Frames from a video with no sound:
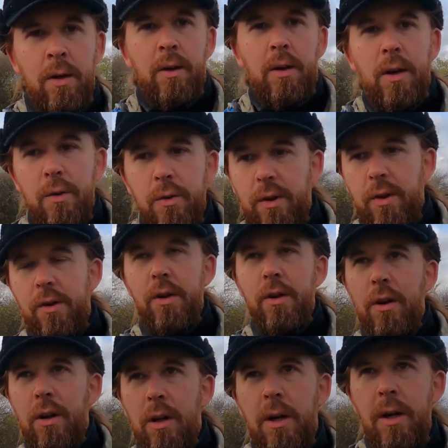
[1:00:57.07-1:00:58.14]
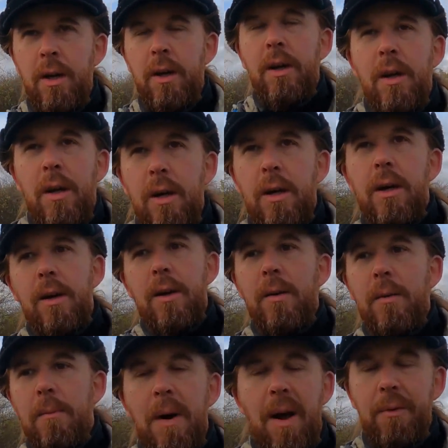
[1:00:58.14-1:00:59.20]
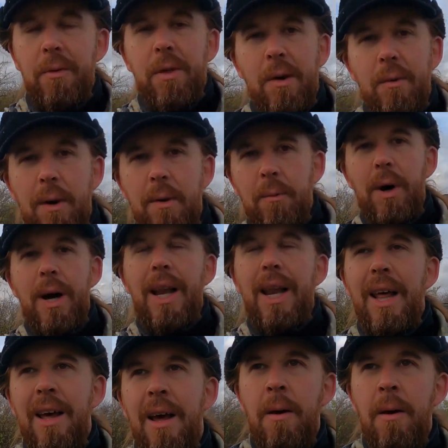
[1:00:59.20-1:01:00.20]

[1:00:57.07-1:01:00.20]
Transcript: Closed the tunnel, everything went well,